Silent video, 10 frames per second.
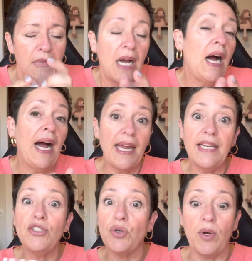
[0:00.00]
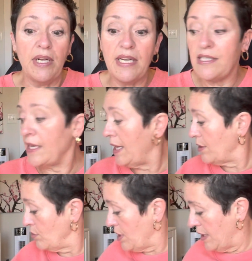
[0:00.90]
I enjoyed it because I like
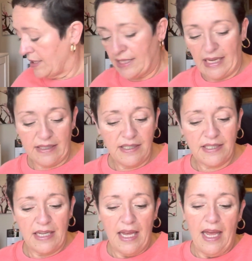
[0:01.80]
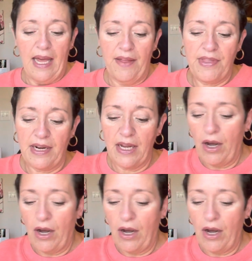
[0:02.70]
those kind of scents. And then I